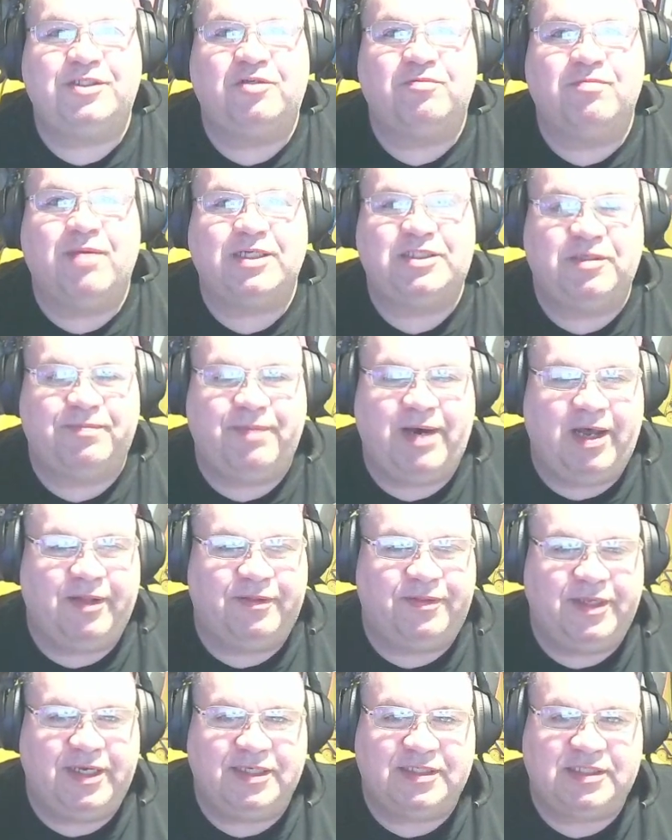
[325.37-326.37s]
much
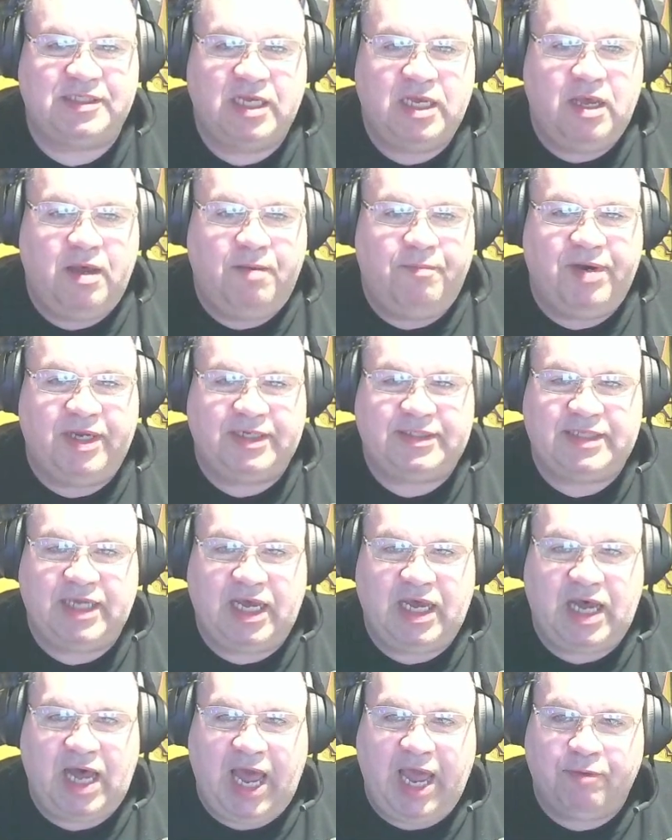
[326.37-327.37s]
about this, but
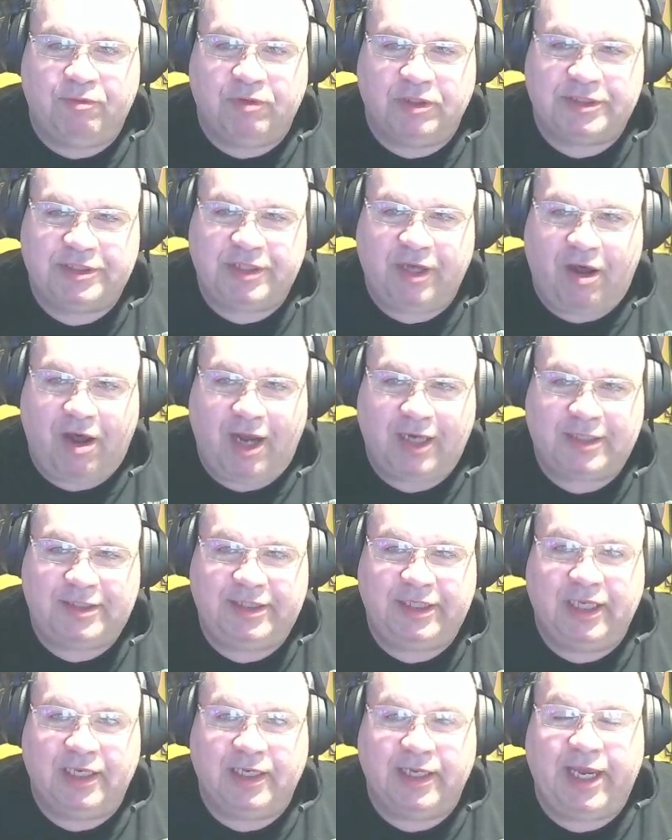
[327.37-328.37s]
I will talk
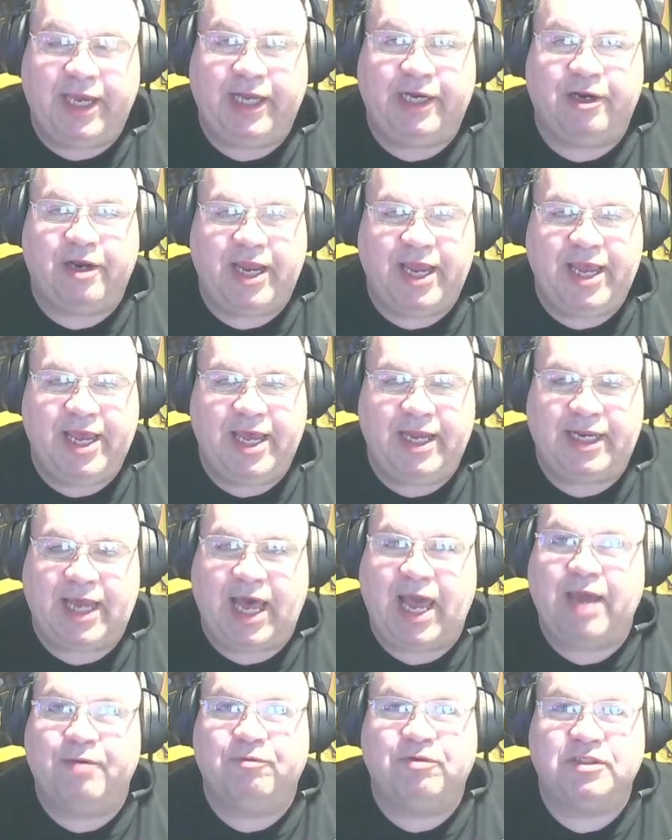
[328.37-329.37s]
to you later, and
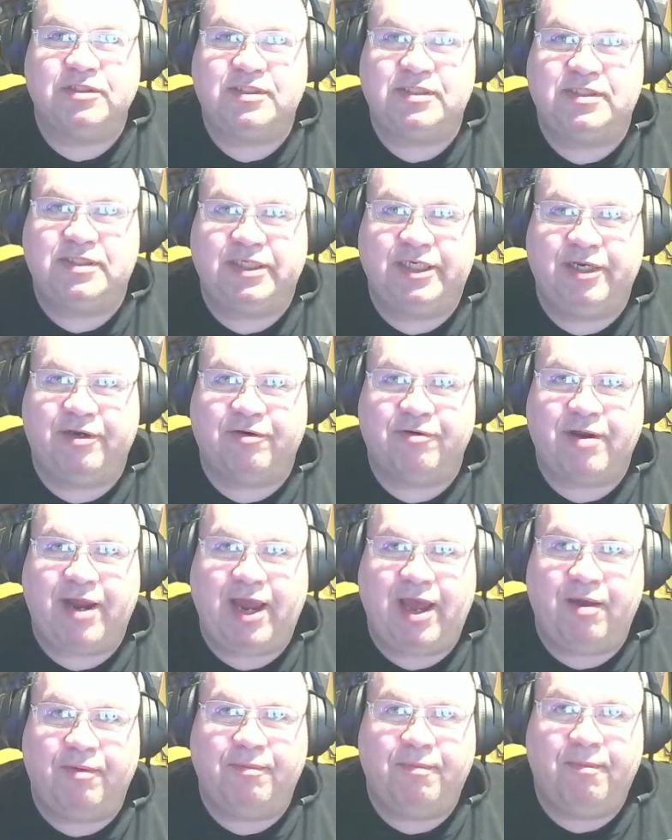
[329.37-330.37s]
I will see you
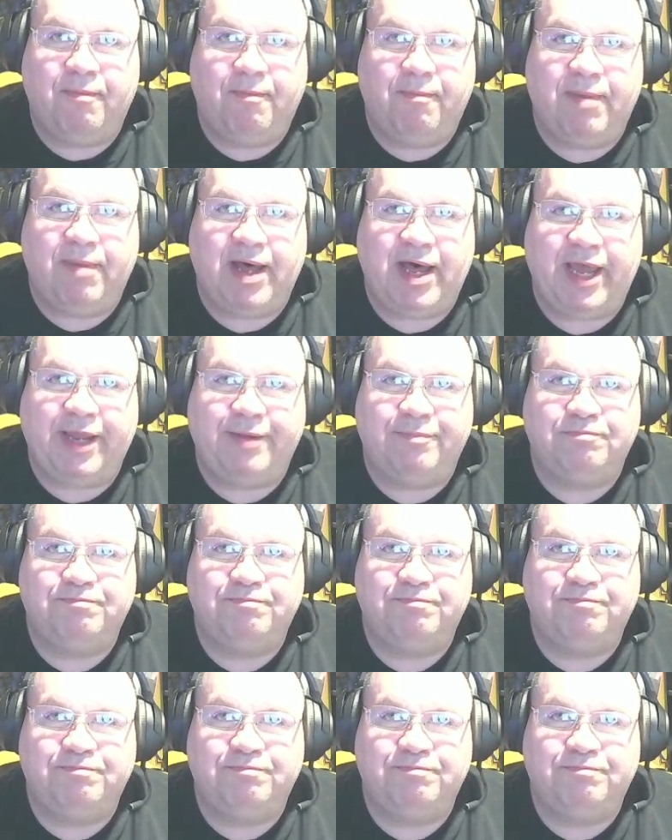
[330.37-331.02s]
around. Bye.